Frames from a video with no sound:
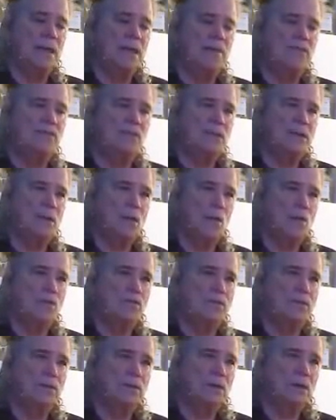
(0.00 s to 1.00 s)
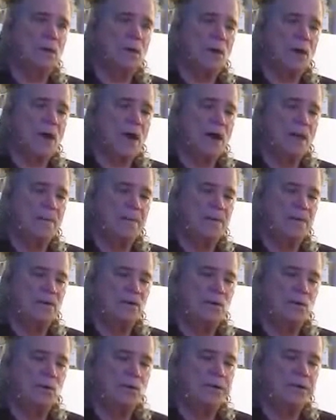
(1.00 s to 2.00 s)
if we overlook our common
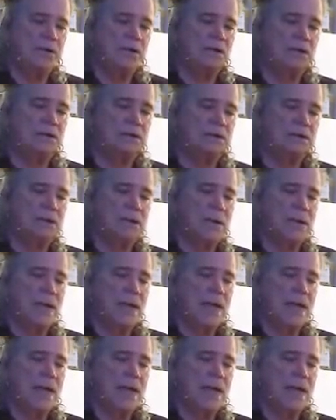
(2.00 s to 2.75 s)
humanness